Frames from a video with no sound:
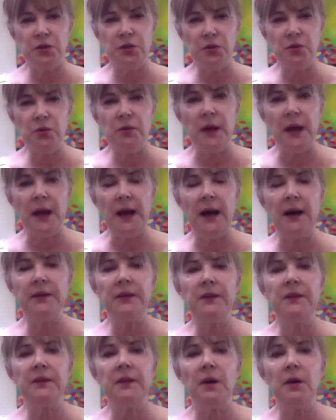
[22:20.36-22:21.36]
do that.
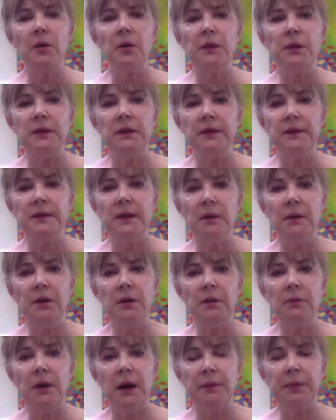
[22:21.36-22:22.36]
So this
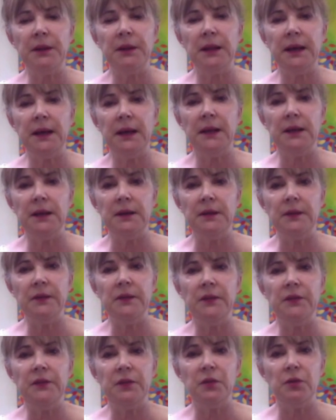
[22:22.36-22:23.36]
summer, my plan
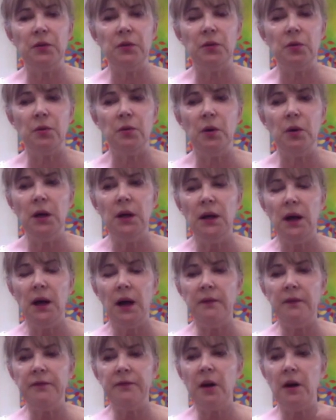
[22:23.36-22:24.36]
is
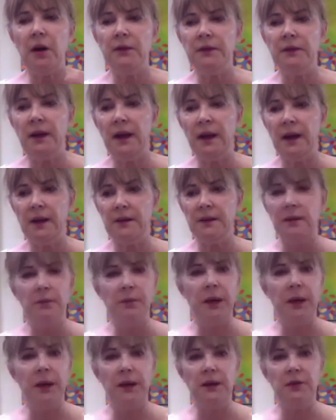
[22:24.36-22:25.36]
I've contacted
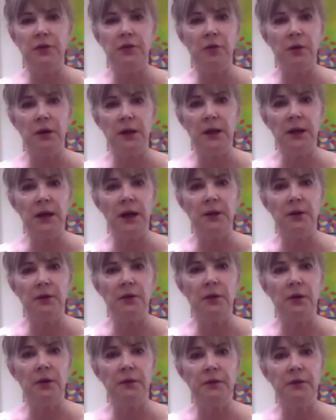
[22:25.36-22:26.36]
Peggy Trigg. I don't
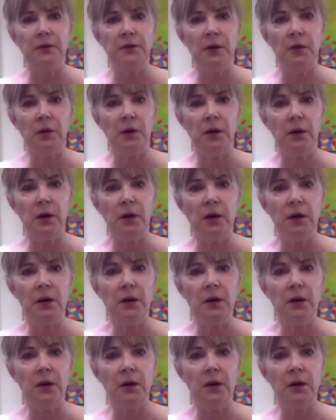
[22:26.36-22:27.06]
know if you know her,